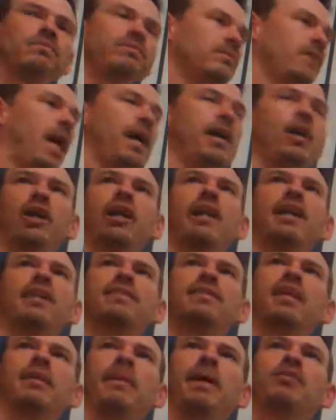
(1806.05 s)
I you're gonna get
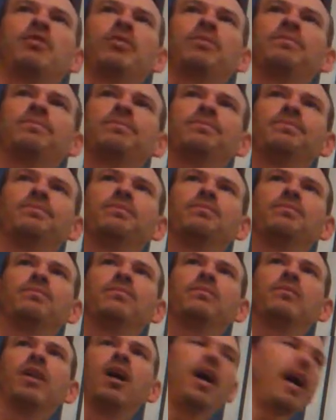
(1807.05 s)
the same answer.
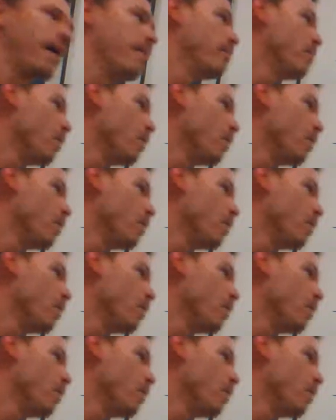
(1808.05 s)
All right.